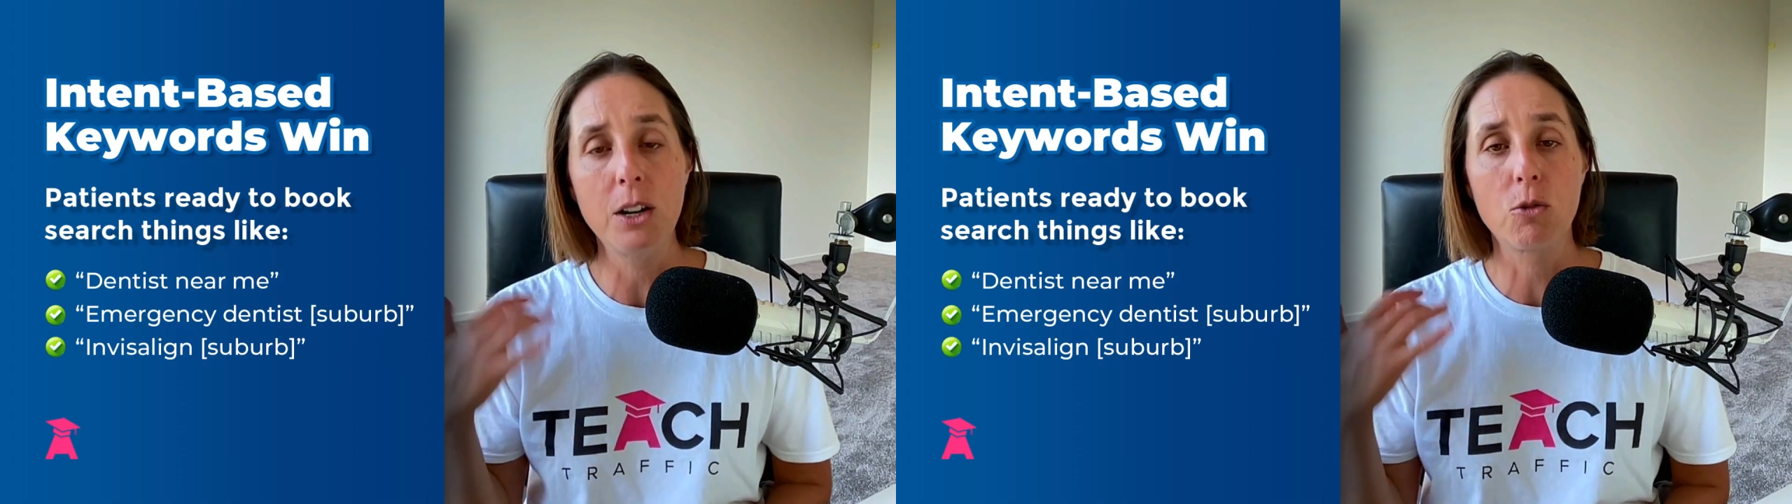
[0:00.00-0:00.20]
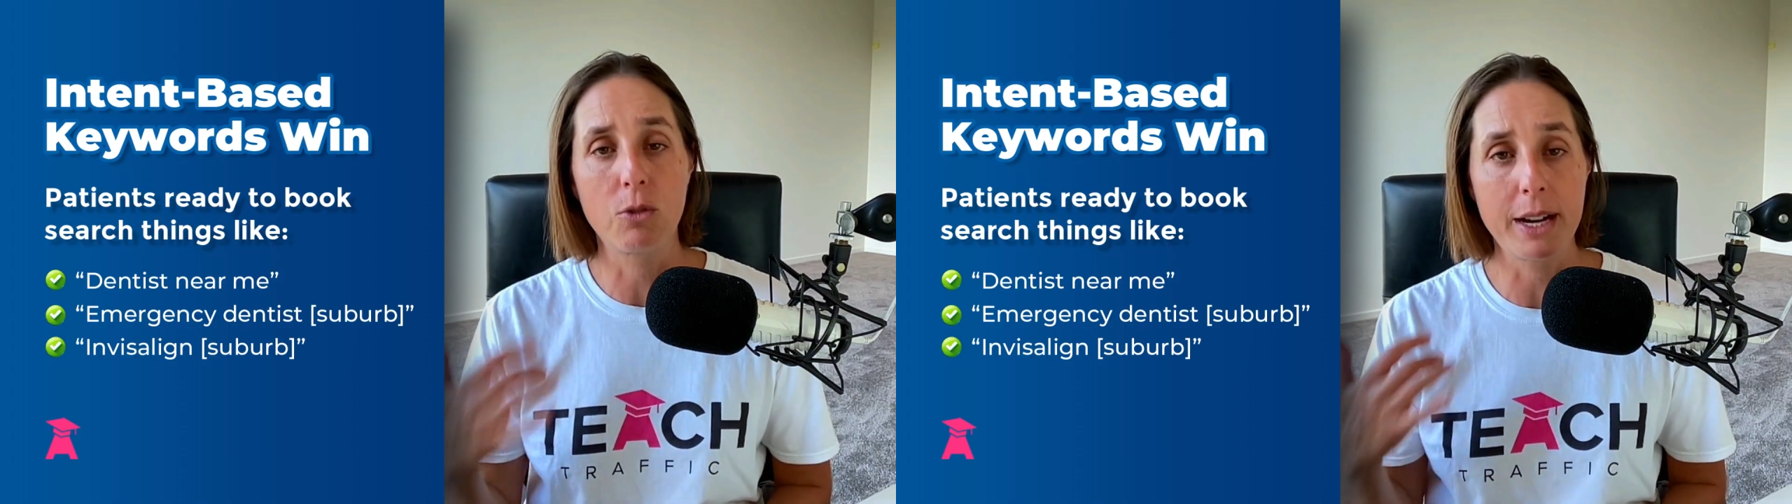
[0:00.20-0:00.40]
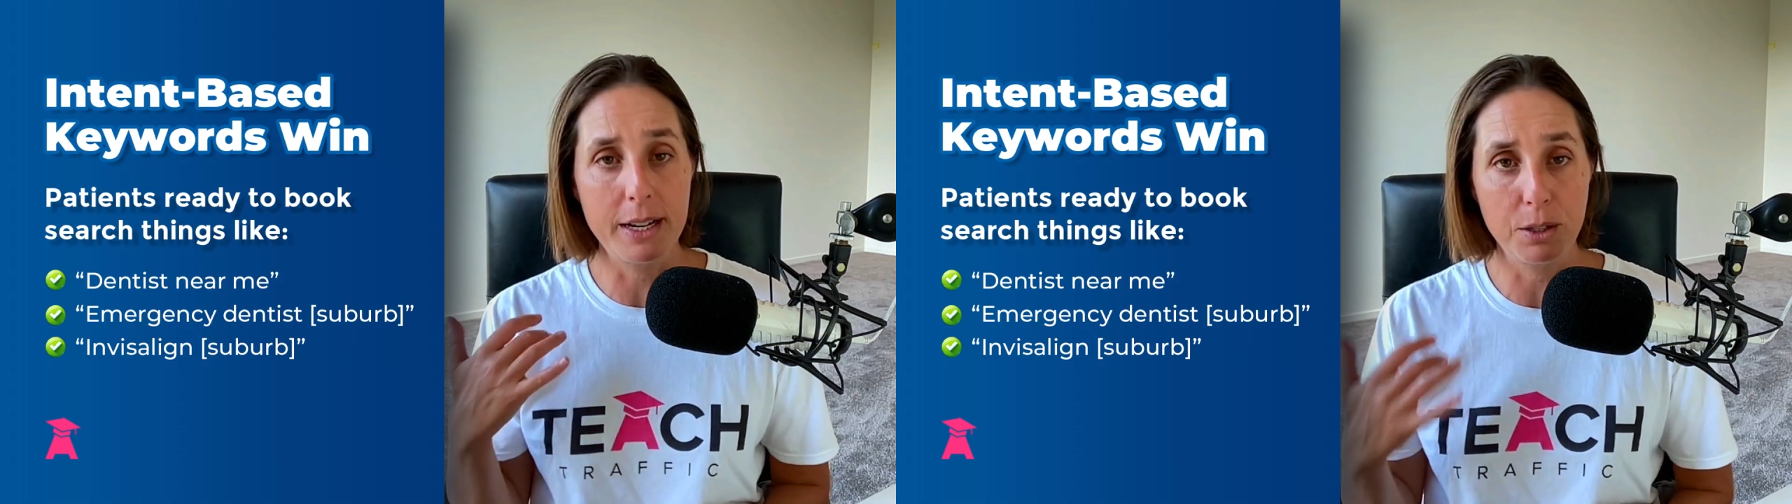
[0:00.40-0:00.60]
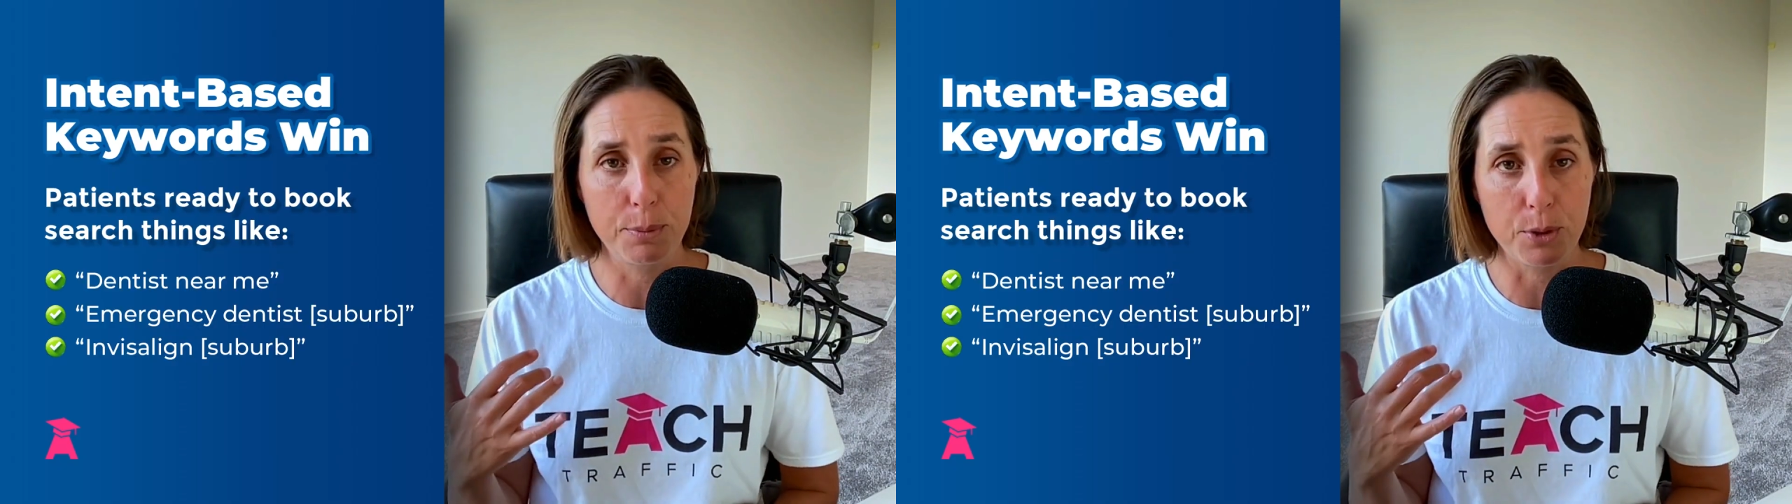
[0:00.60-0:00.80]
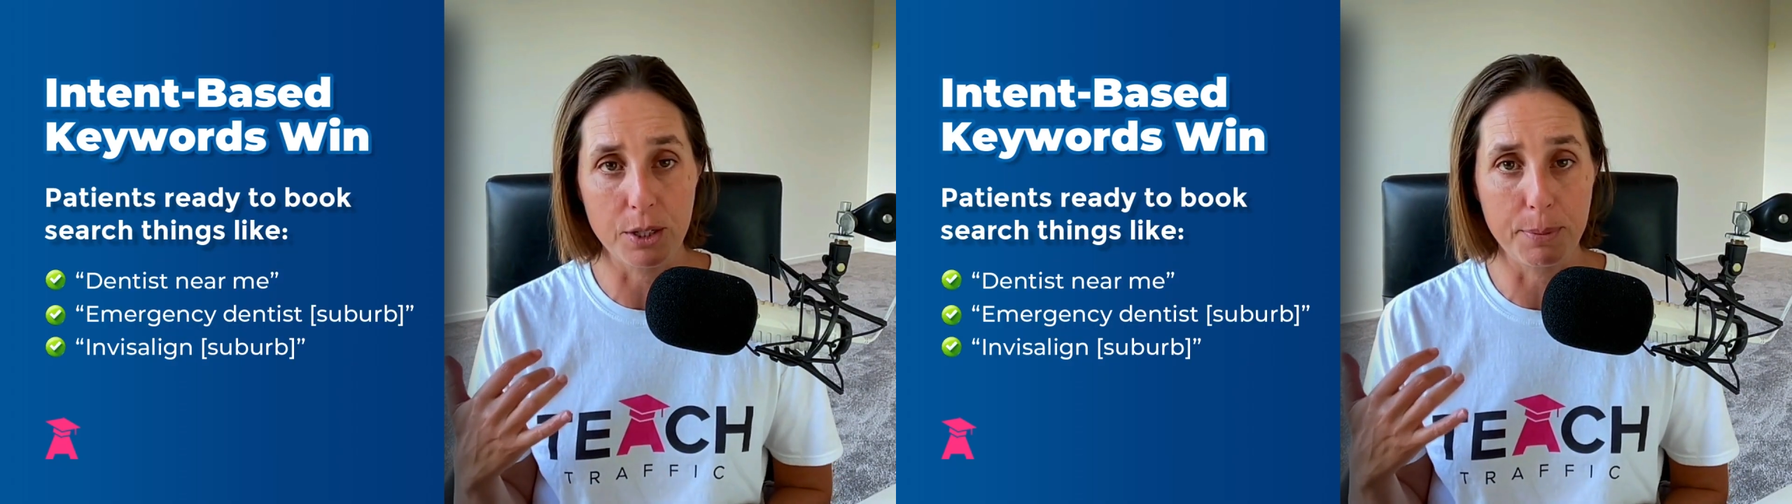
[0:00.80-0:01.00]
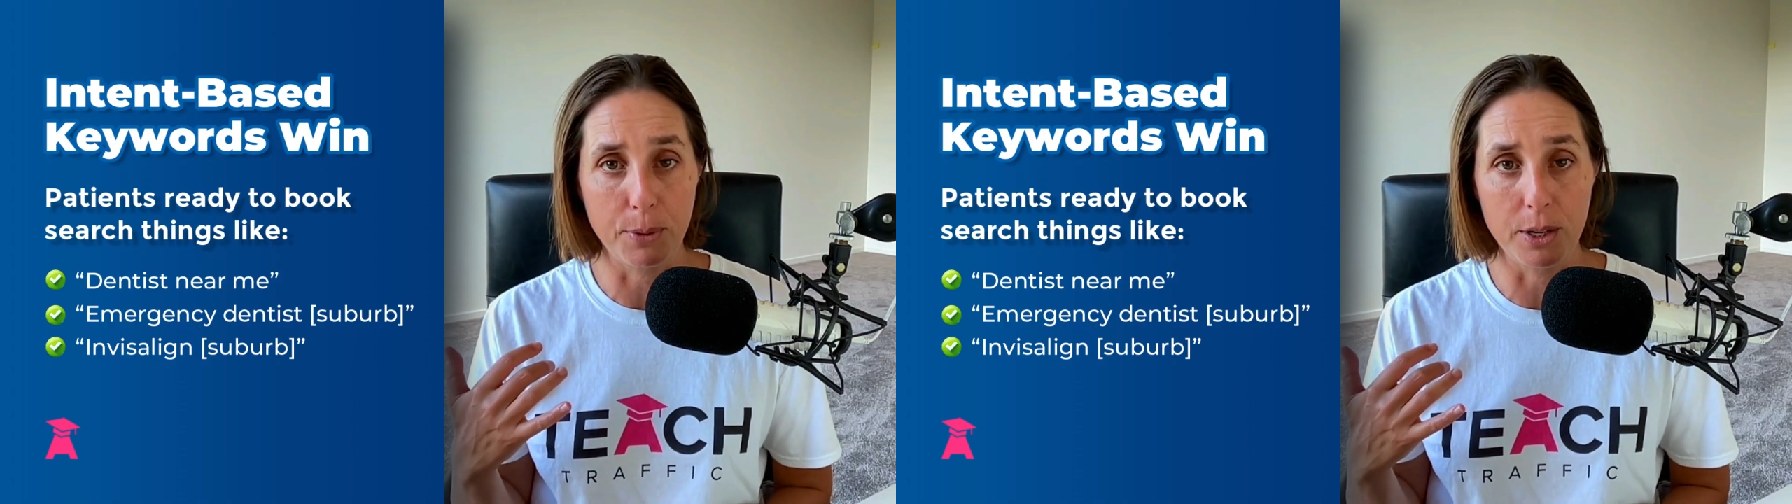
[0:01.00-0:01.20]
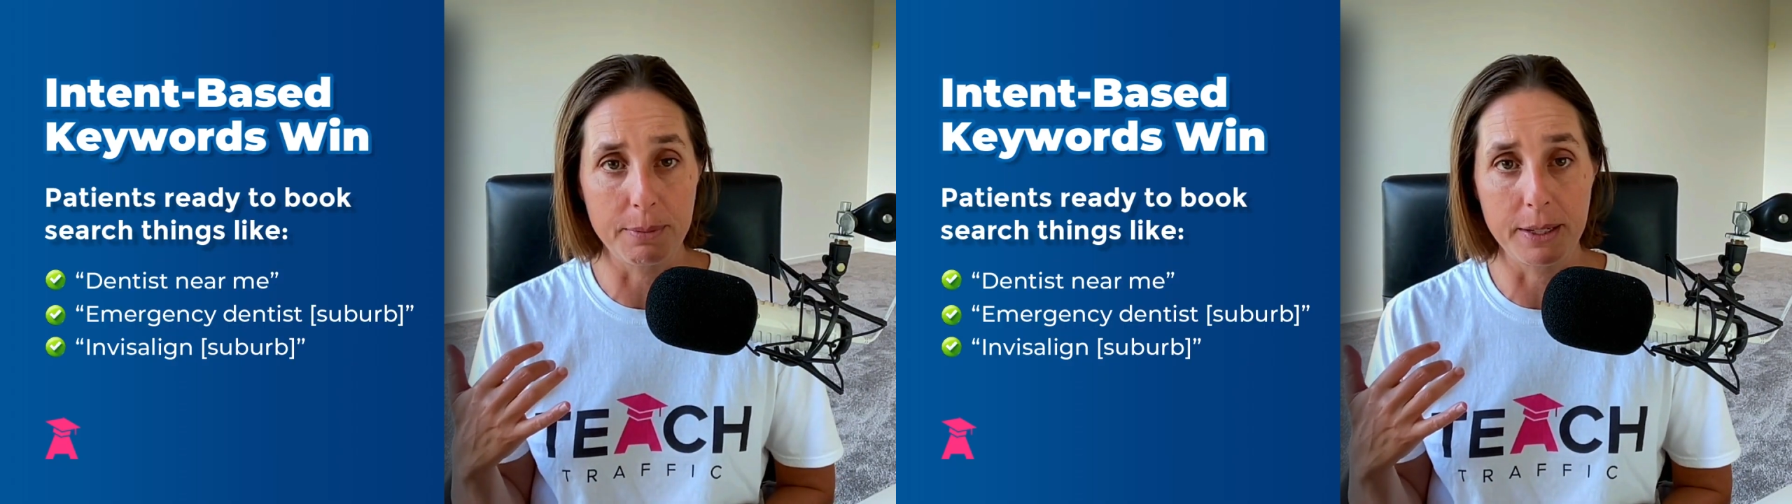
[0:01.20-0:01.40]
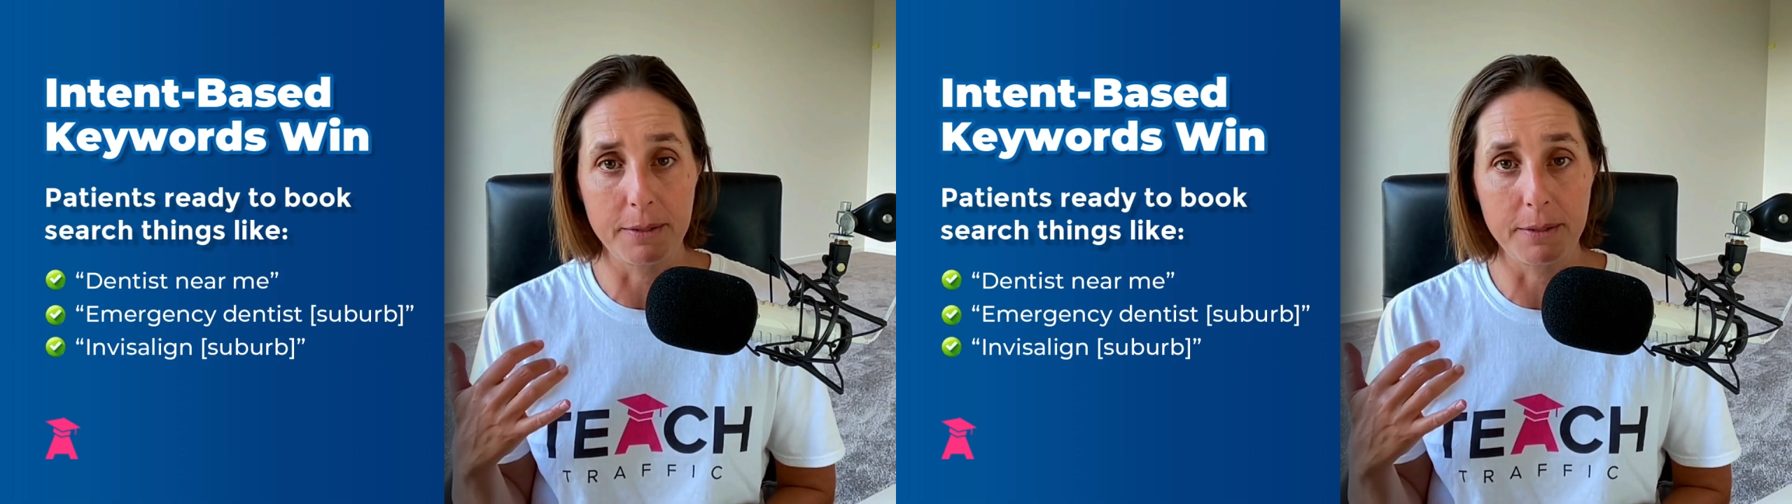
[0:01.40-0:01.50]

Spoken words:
ready to book an appointment.